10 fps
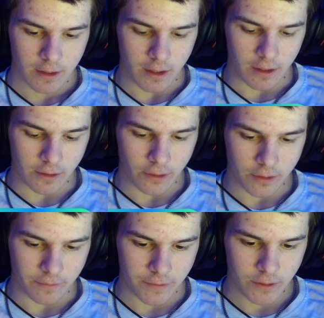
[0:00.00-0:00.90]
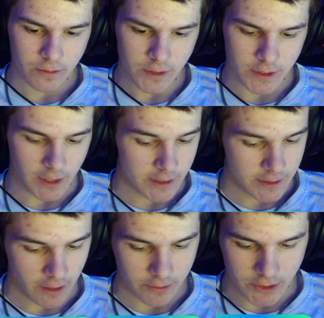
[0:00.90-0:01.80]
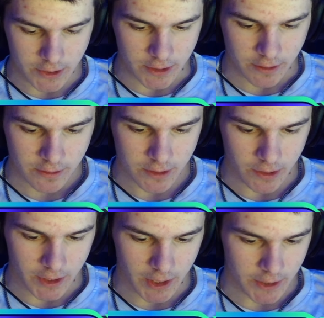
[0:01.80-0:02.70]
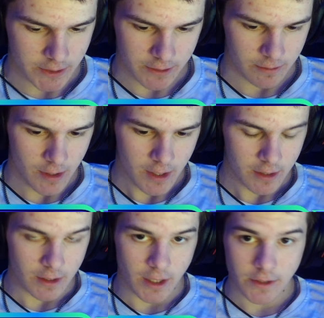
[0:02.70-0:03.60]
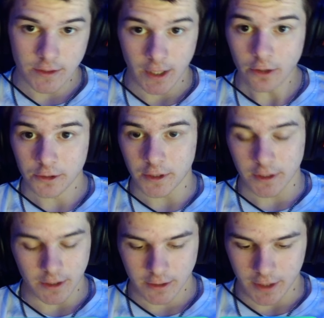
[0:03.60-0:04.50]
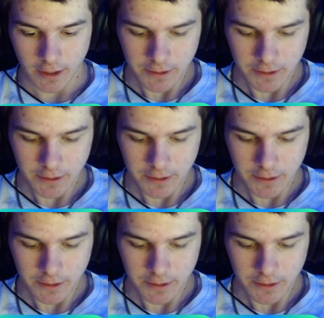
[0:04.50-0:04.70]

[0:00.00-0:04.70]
A little confused. He's got Skeleton King, so I guess it's a Skeleton King deck.